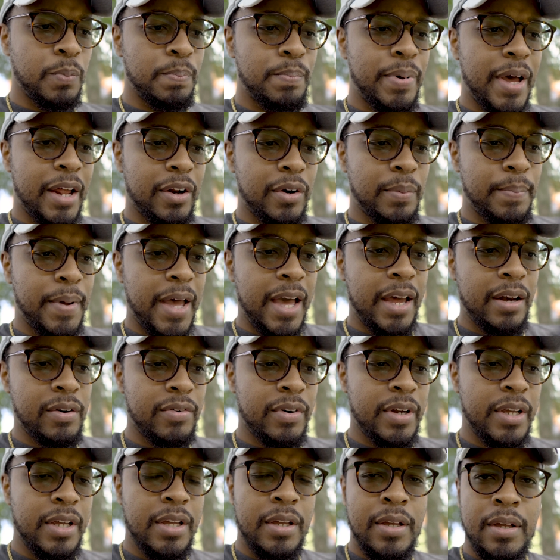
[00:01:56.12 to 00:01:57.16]
better
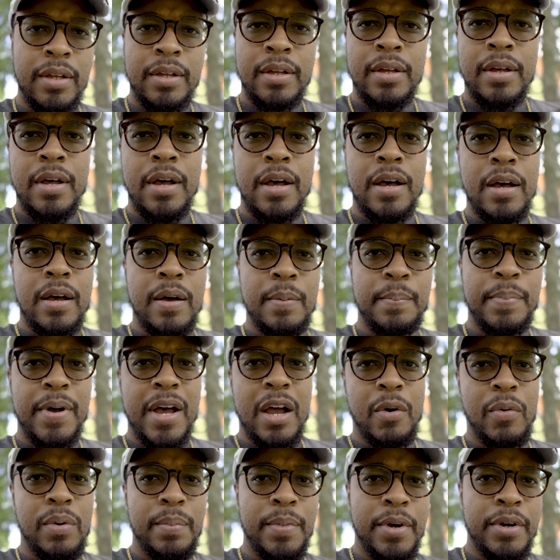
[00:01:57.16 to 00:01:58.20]
battery
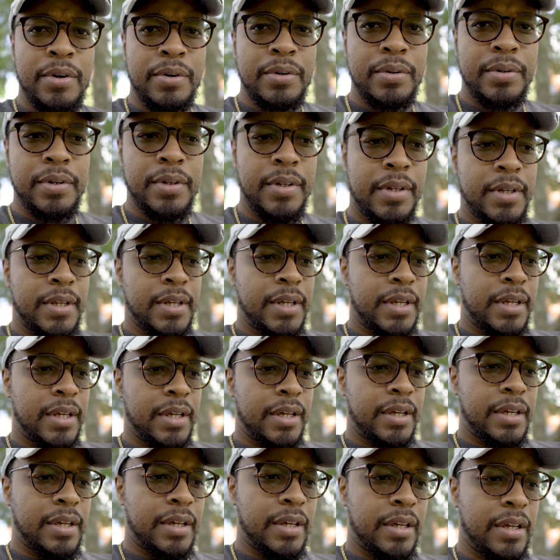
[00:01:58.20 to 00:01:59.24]
power mode,
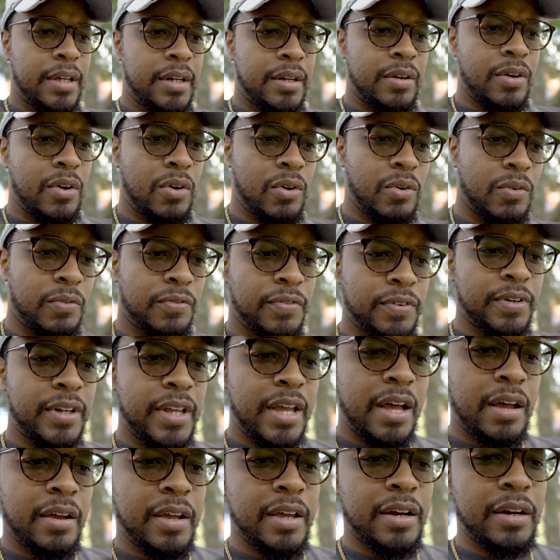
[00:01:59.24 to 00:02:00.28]
and
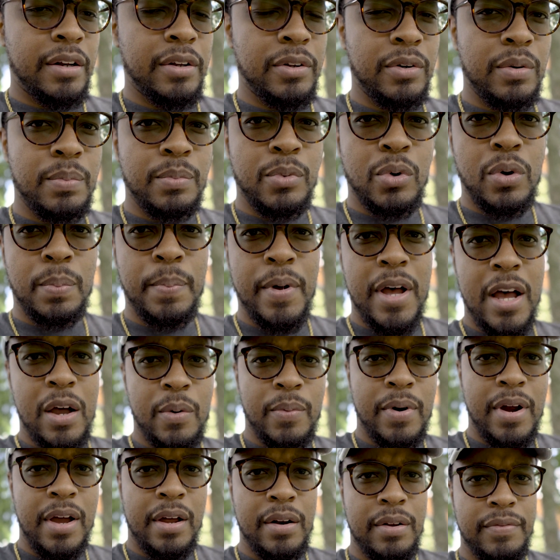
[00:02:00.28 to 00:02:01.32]
hopefully I'll get a little more
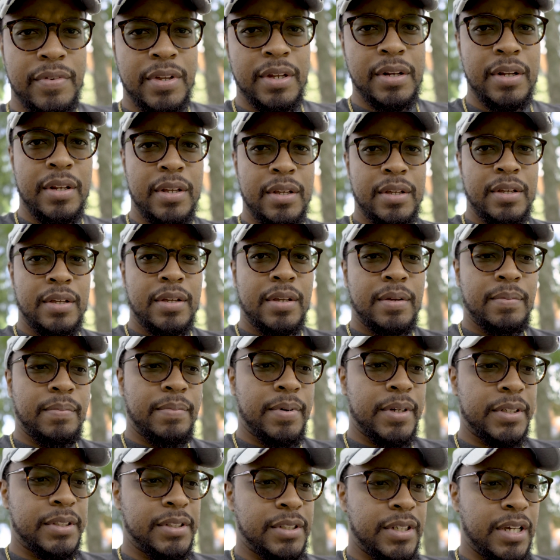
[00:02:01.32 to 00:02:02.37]
power out of it.
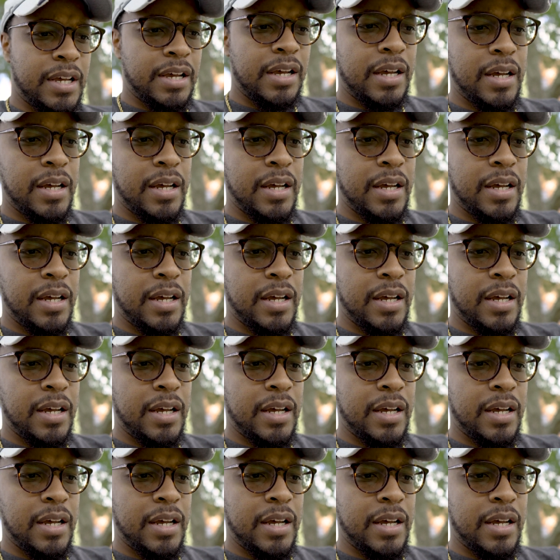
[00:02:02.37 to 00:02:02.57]
But